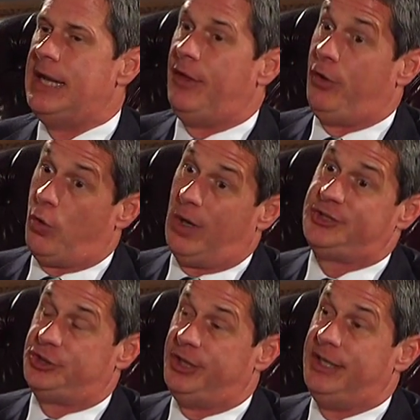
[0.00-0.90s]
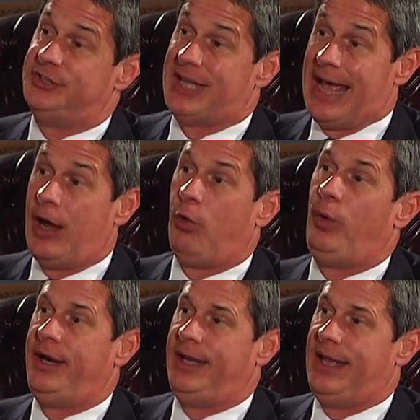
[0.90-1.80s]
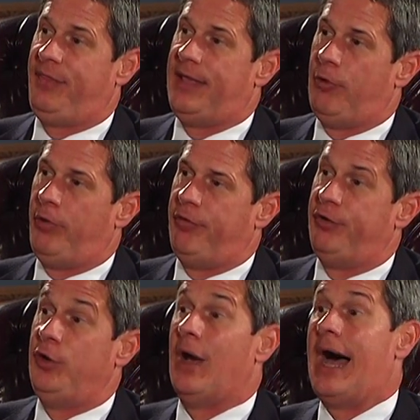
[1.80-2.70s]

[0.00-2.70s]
The question is, how are we going to get that revenue?